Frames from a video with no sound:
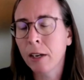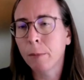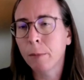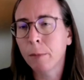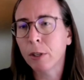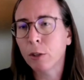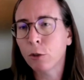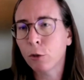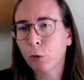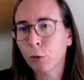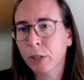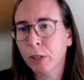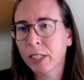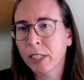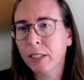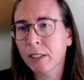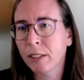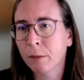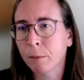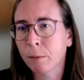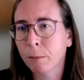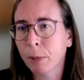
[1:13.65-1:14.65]
But
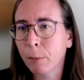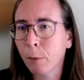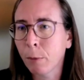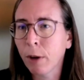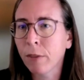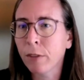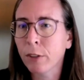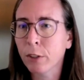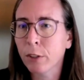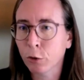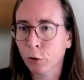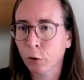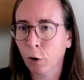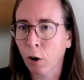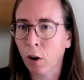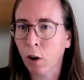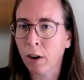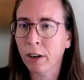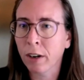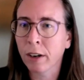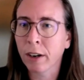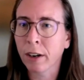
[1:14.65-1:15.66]
trees, people have a
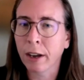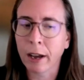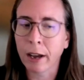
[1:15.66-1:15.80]
strong